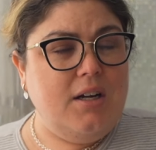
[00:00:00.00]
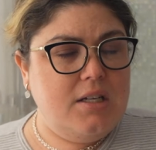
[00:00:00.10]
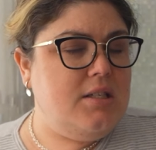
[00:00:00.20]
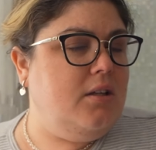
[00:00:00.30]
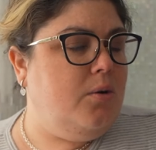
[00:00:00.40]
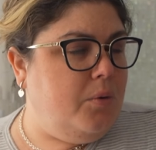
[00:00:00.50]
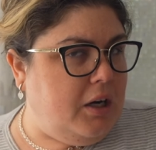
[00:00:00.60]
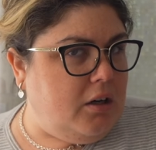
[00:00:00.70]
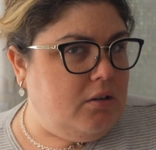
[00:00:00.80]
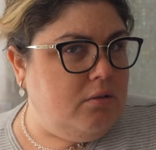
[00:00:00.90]
It's a little
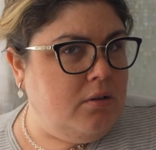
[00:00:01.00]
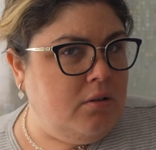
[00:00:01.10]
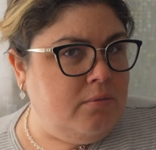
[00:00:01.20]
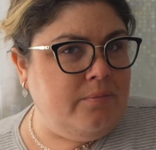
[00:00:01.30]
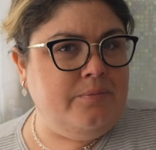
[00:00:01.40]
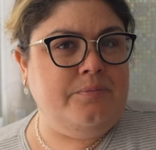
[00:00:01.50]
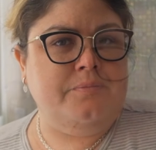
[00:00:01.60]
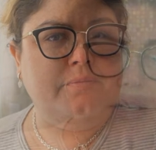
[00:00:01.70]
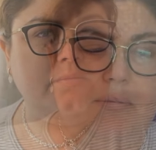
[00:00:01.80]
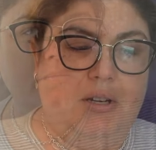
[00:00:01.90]
weird
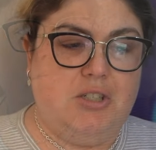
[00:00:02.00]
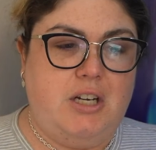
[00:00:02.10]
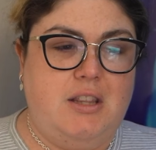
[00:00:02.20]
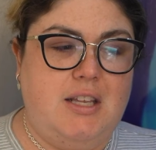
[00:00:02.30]
as I mentioned,